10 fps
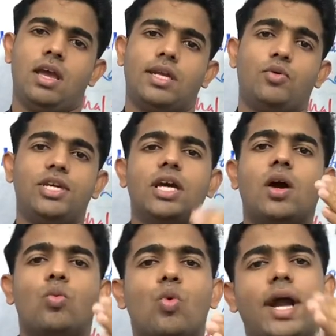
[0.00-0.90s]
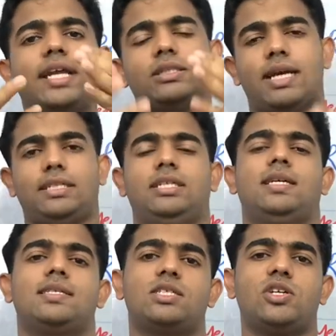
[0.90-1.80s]
Now here, what is acting
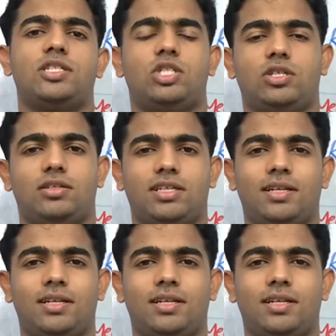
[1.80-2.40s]
as a center?